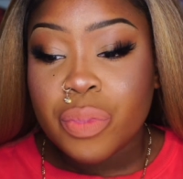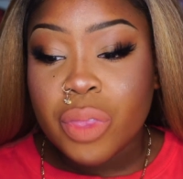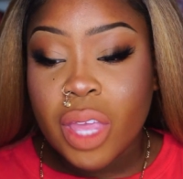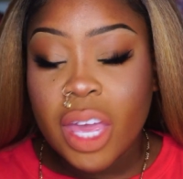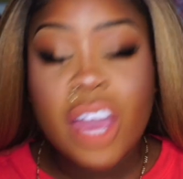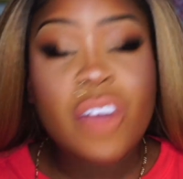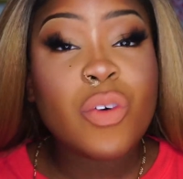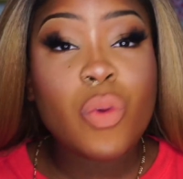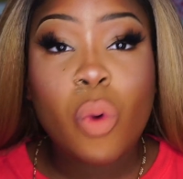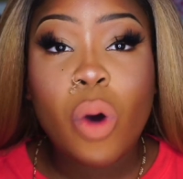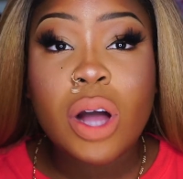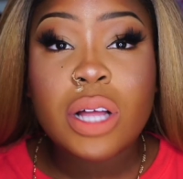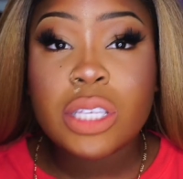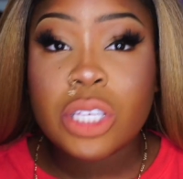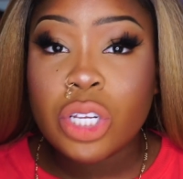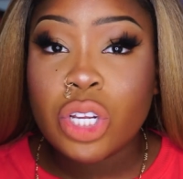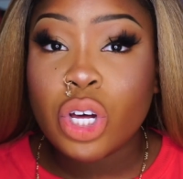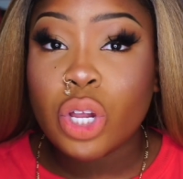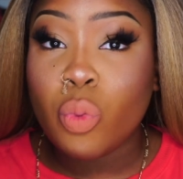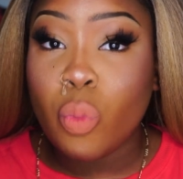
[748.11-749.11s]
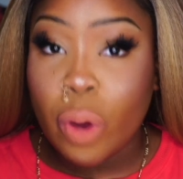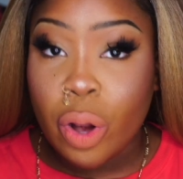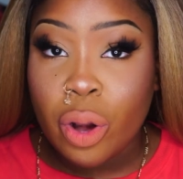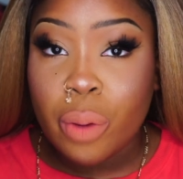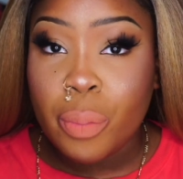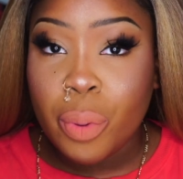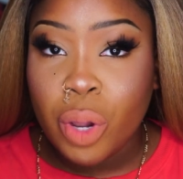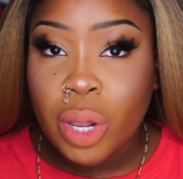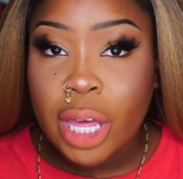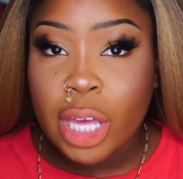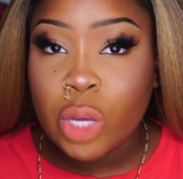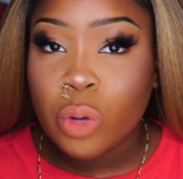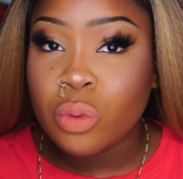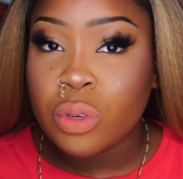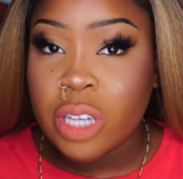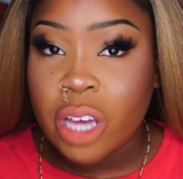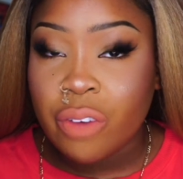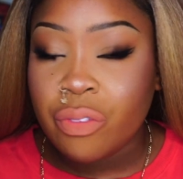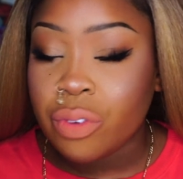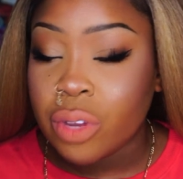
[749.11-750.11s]
if you want it to look wearable, like, you
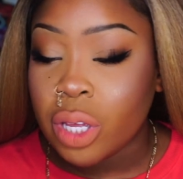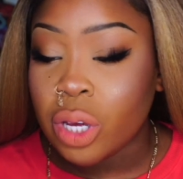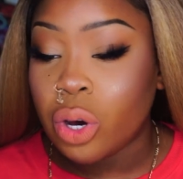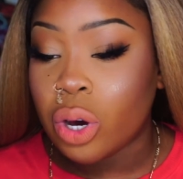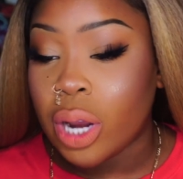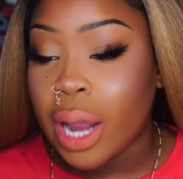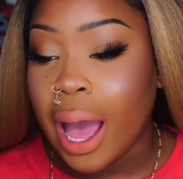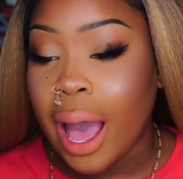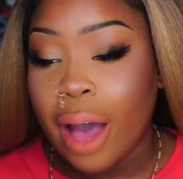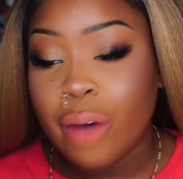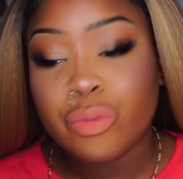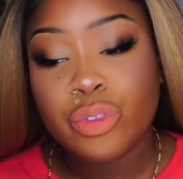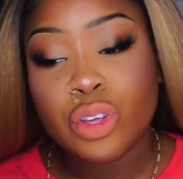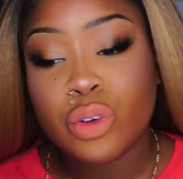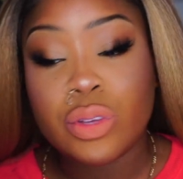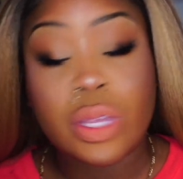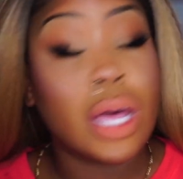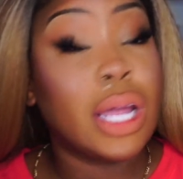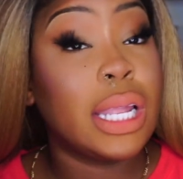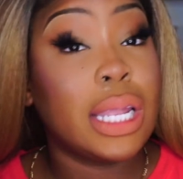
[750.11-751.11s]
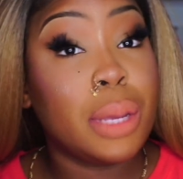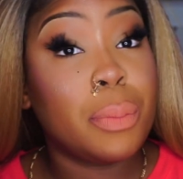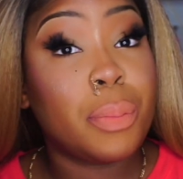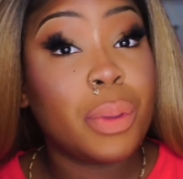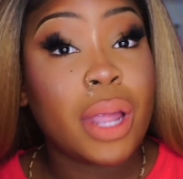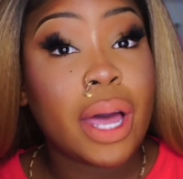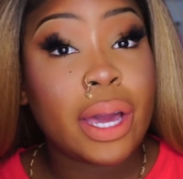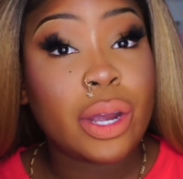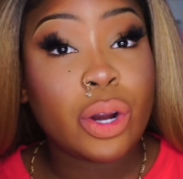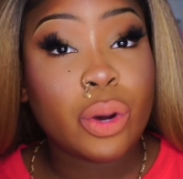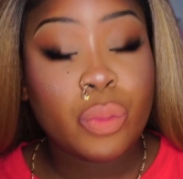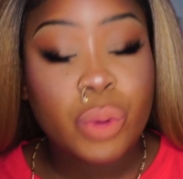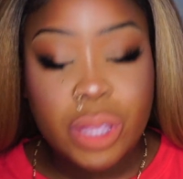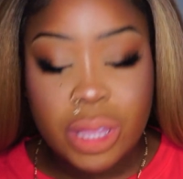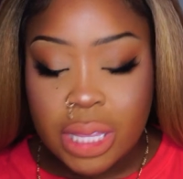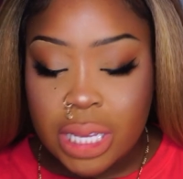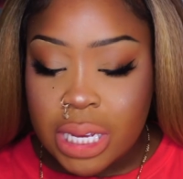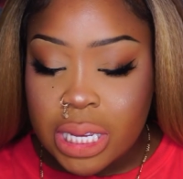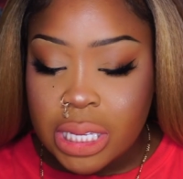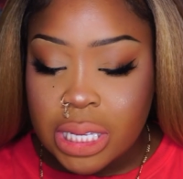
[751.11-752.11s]
definitely gonna have to use a lip liner with
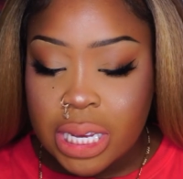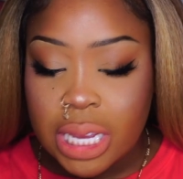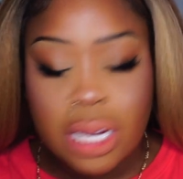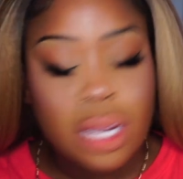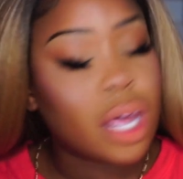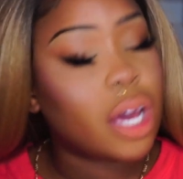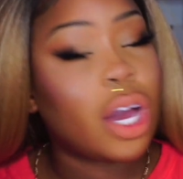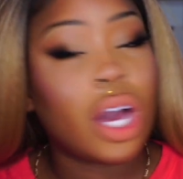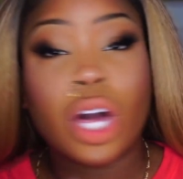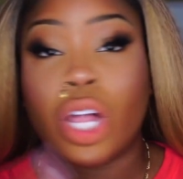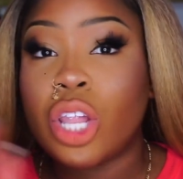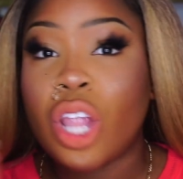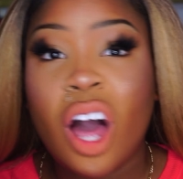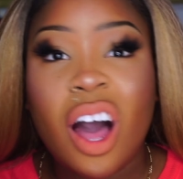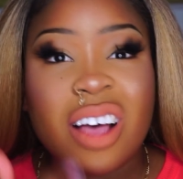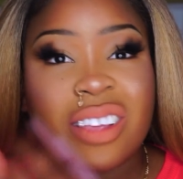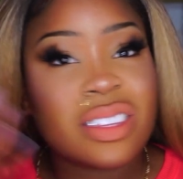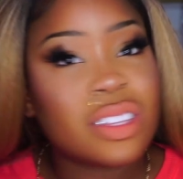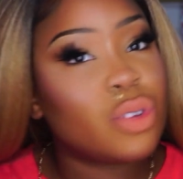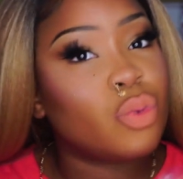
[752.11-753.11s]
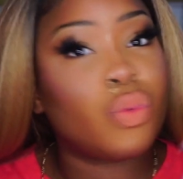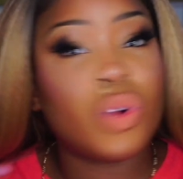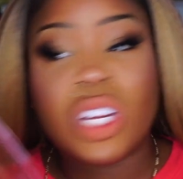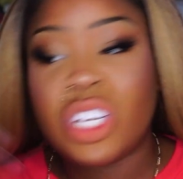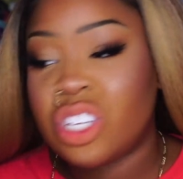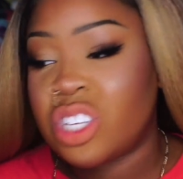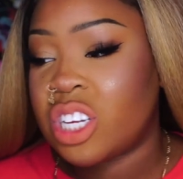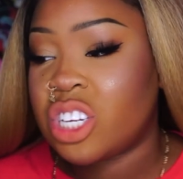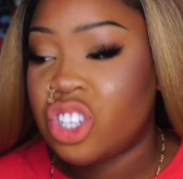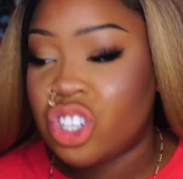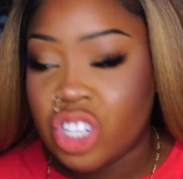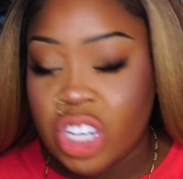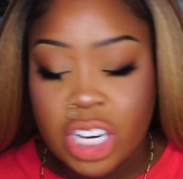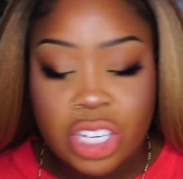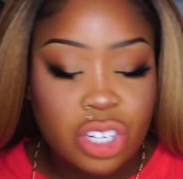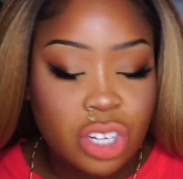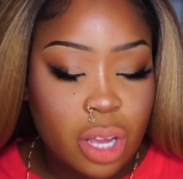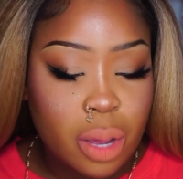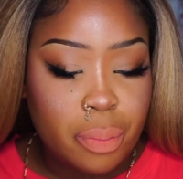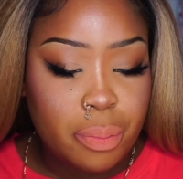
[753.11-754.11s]
this and like a gloss to really just
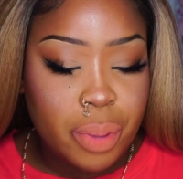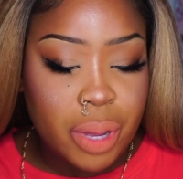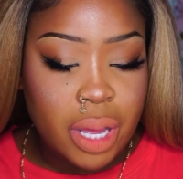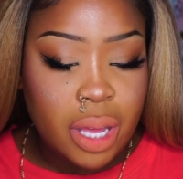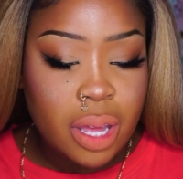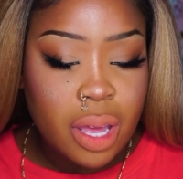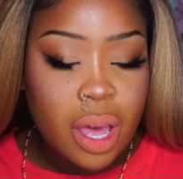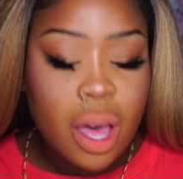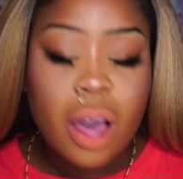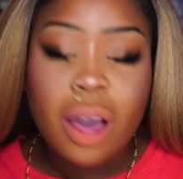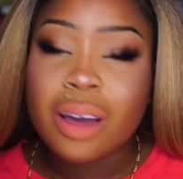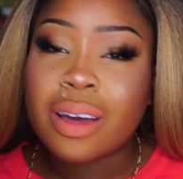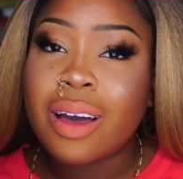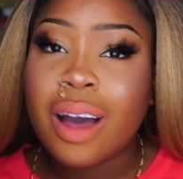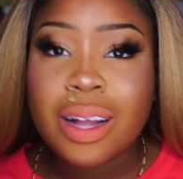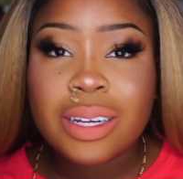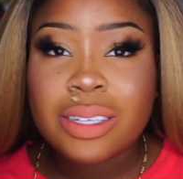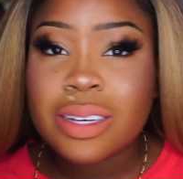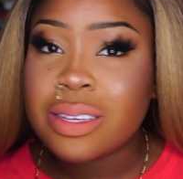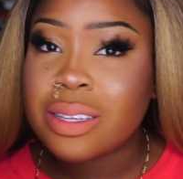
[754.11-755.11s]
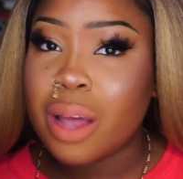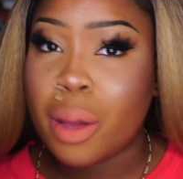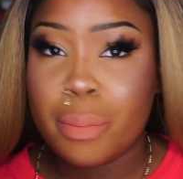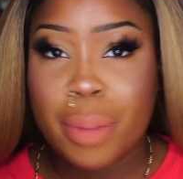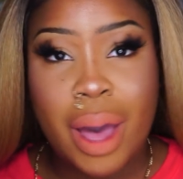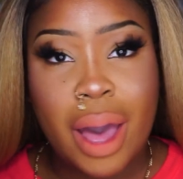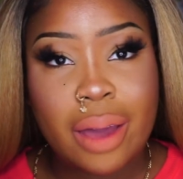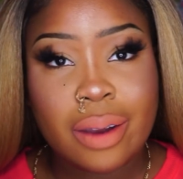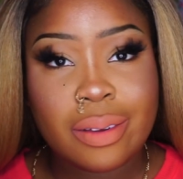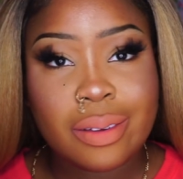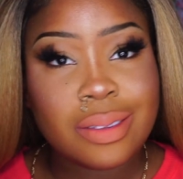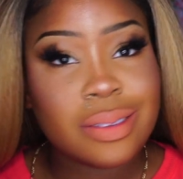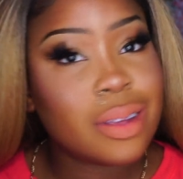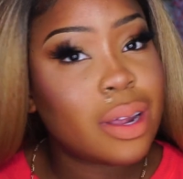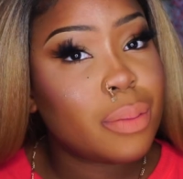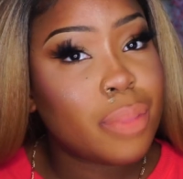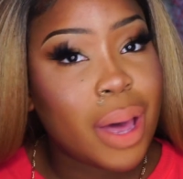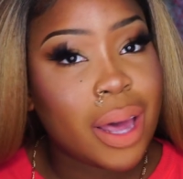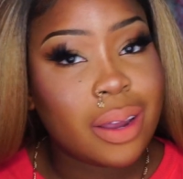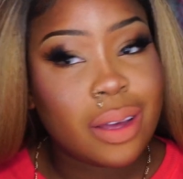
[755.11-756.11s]
change it up. But Gotcha's not bad. It's not
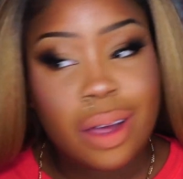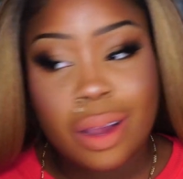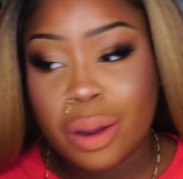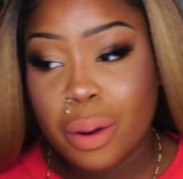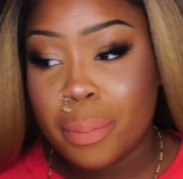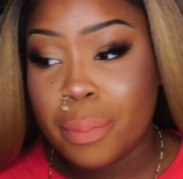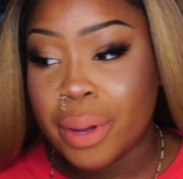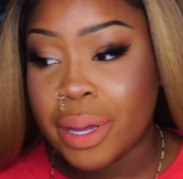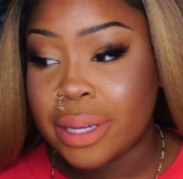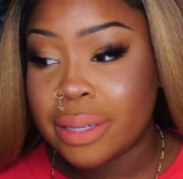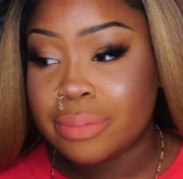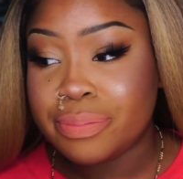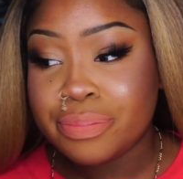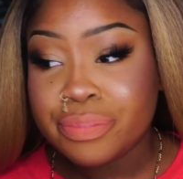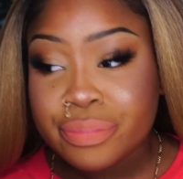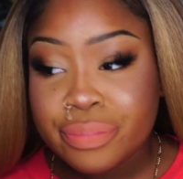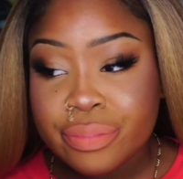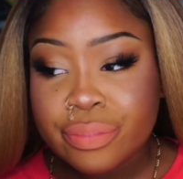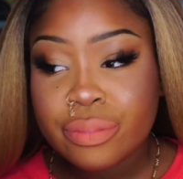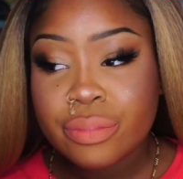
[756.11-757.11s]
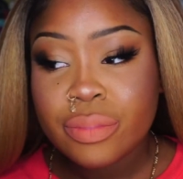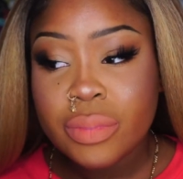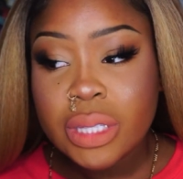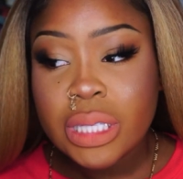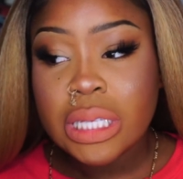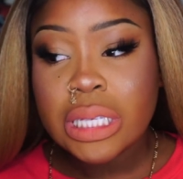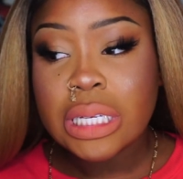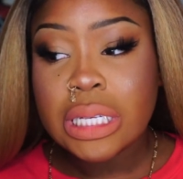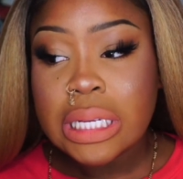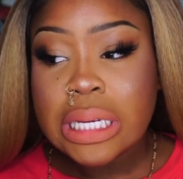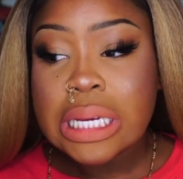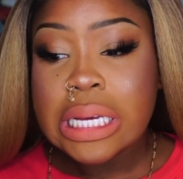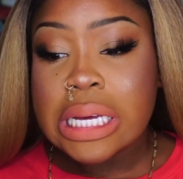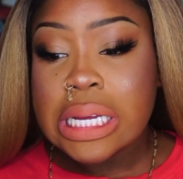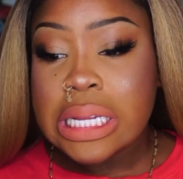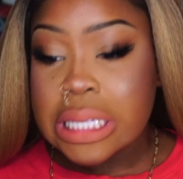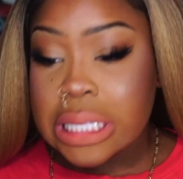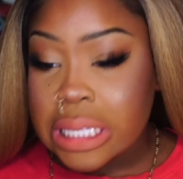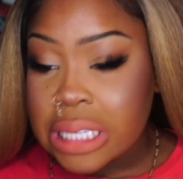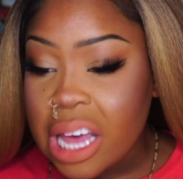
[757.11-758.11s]
a bad color, but
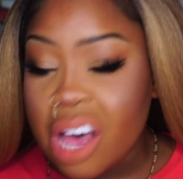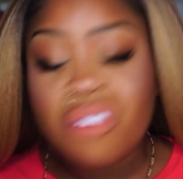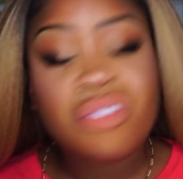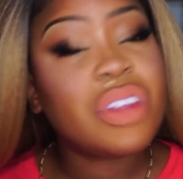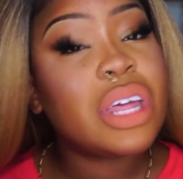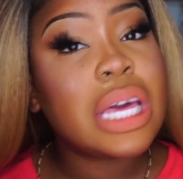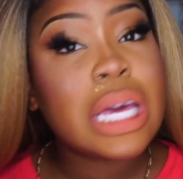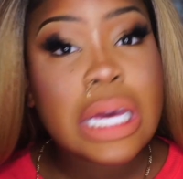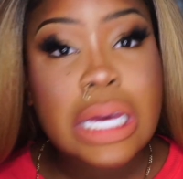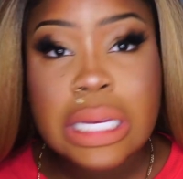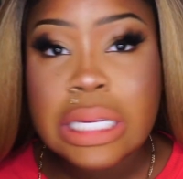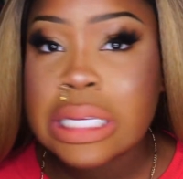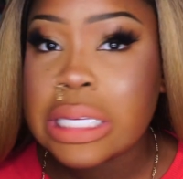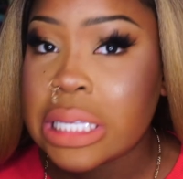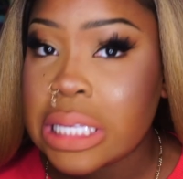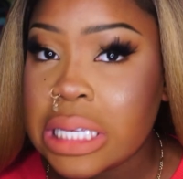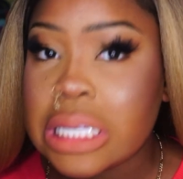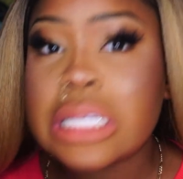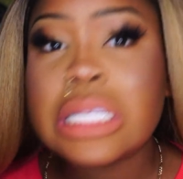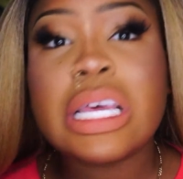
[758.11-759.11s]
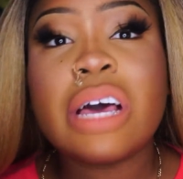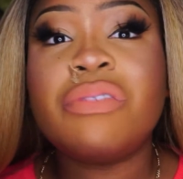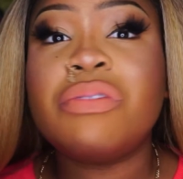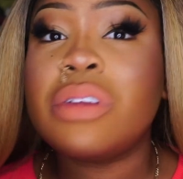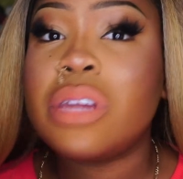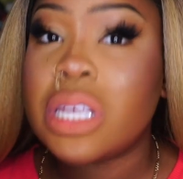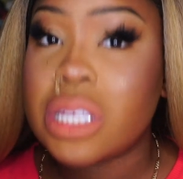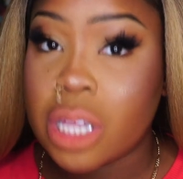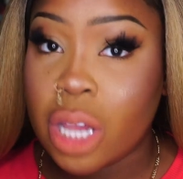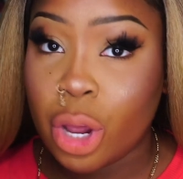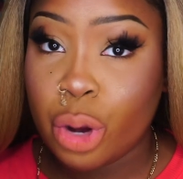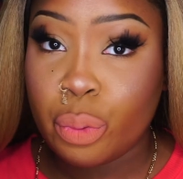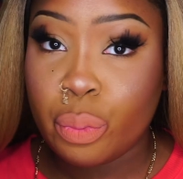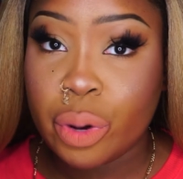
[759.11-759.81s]
it definitely needs a lot of